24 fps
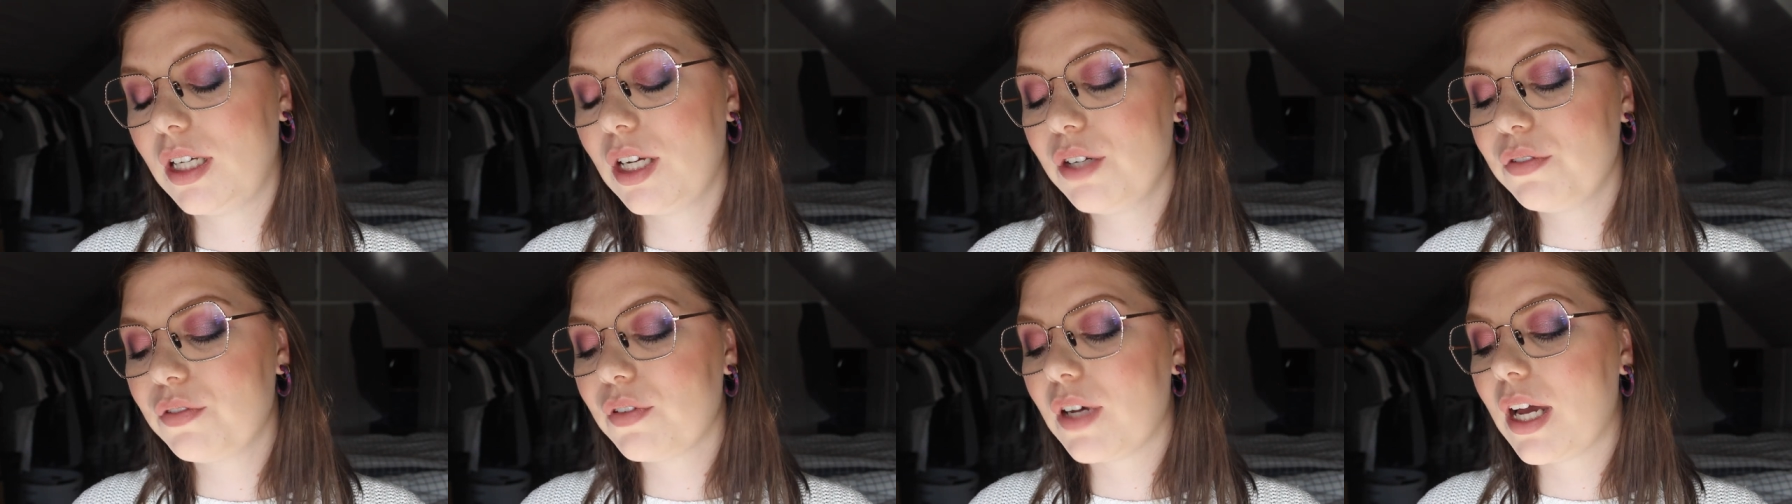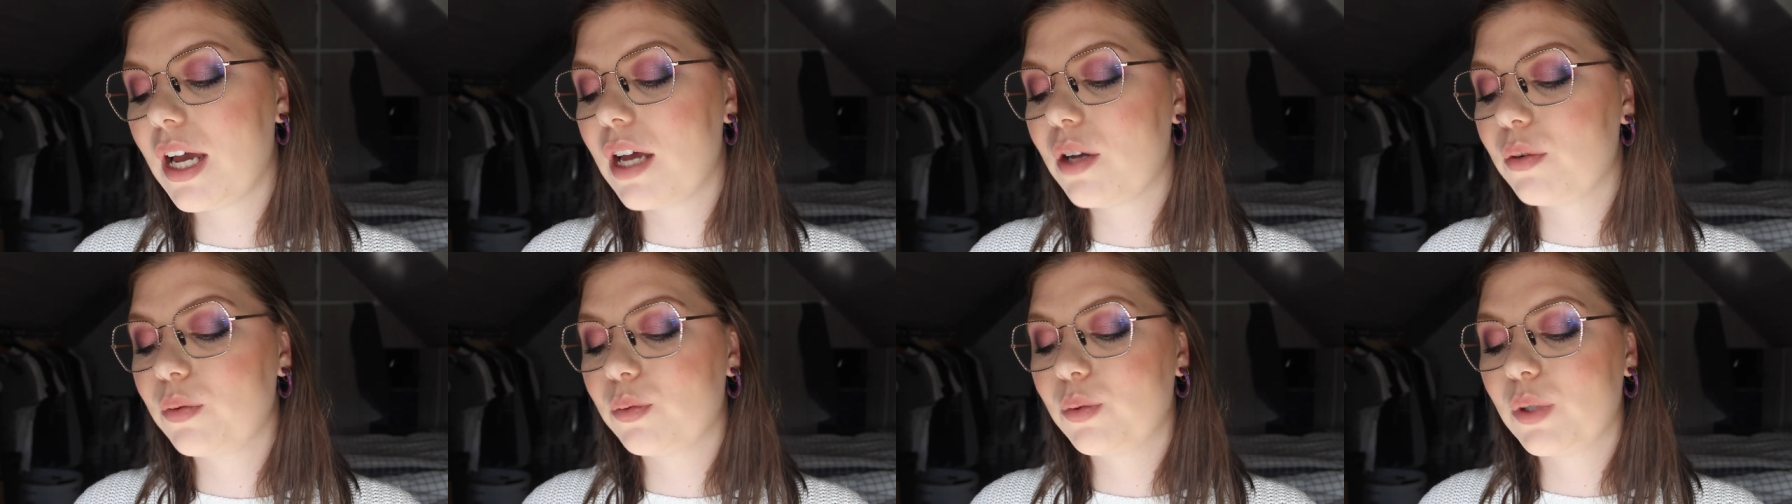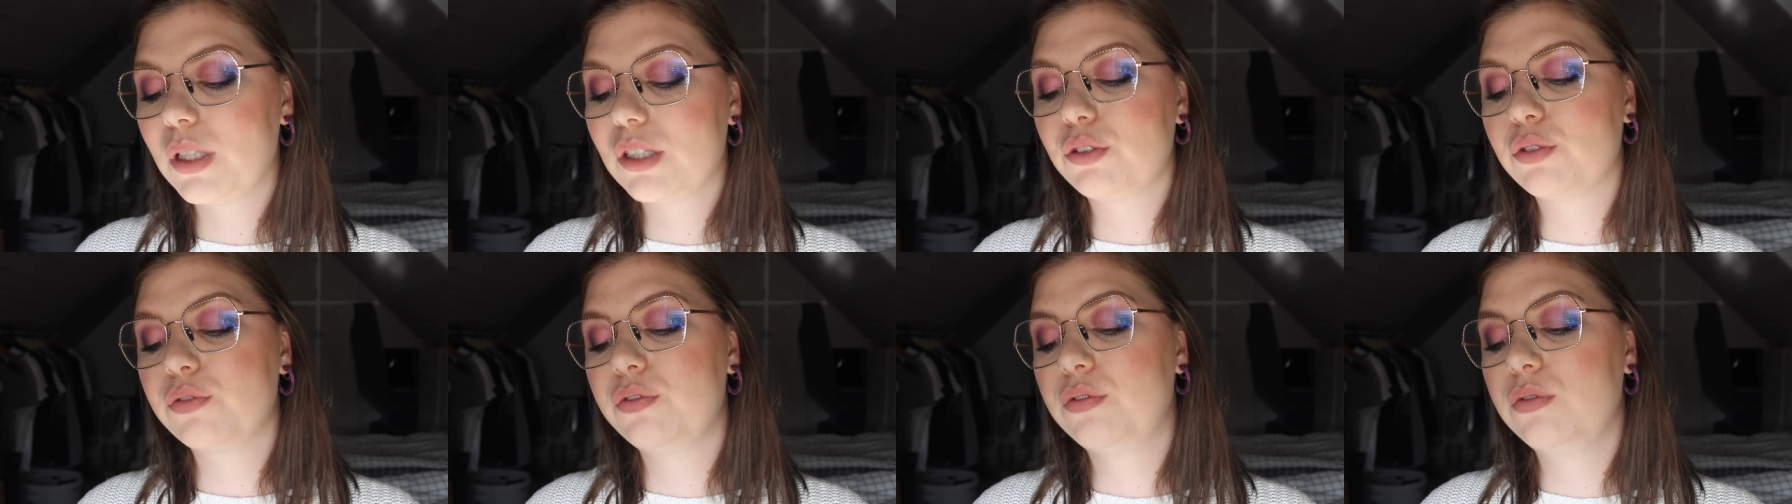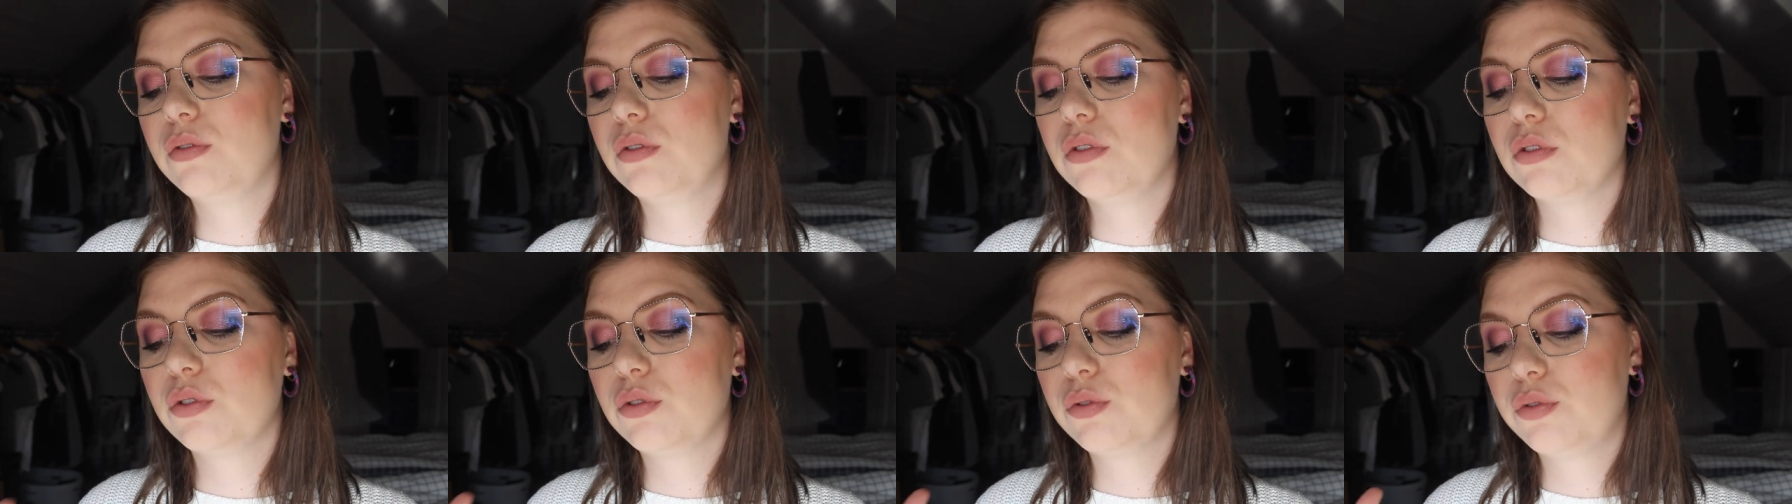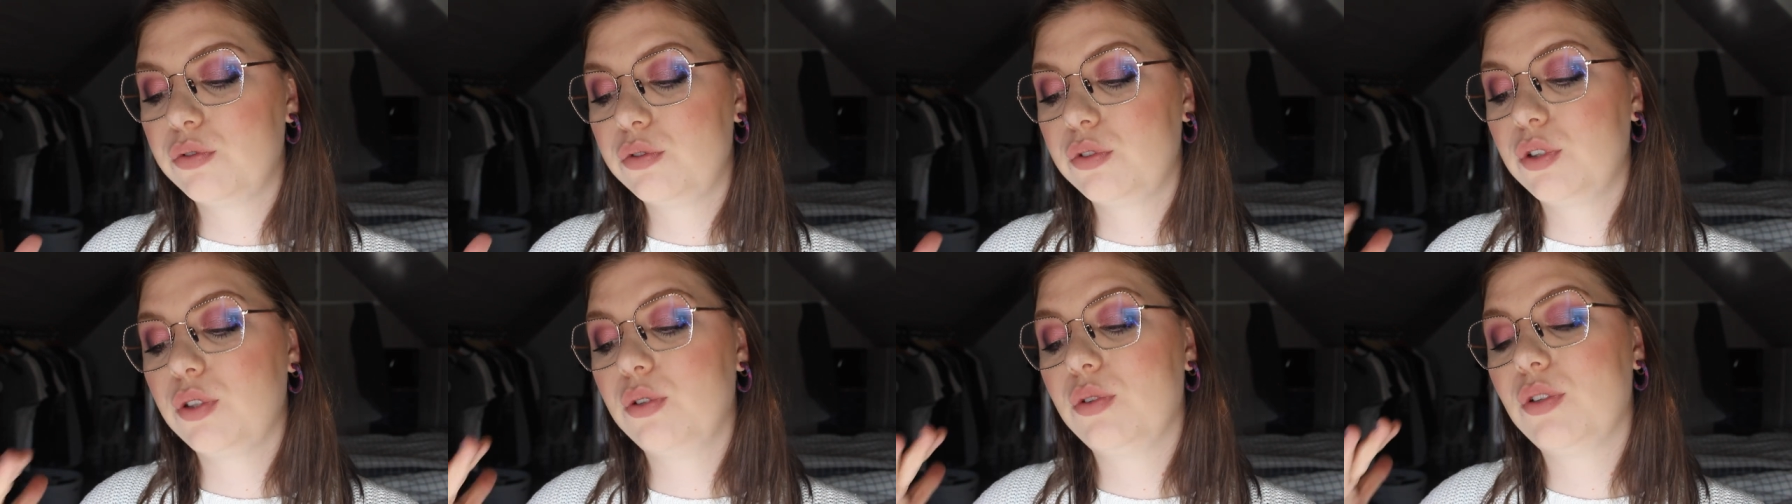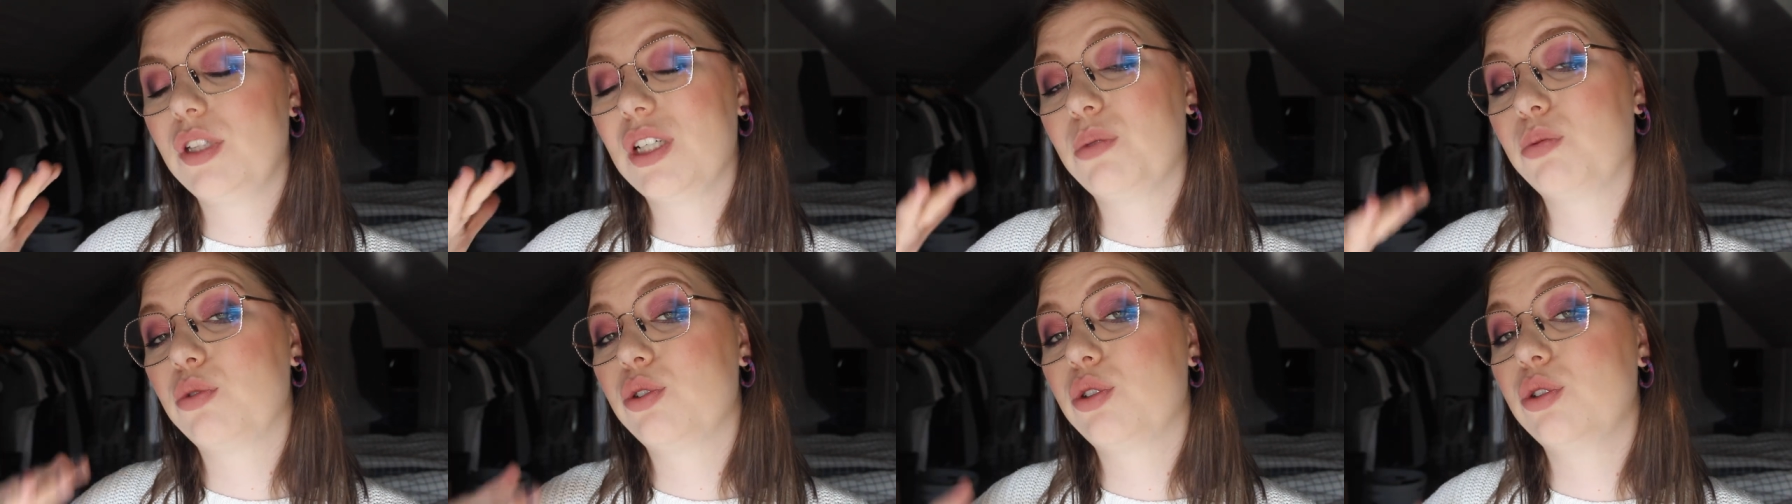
If I went through them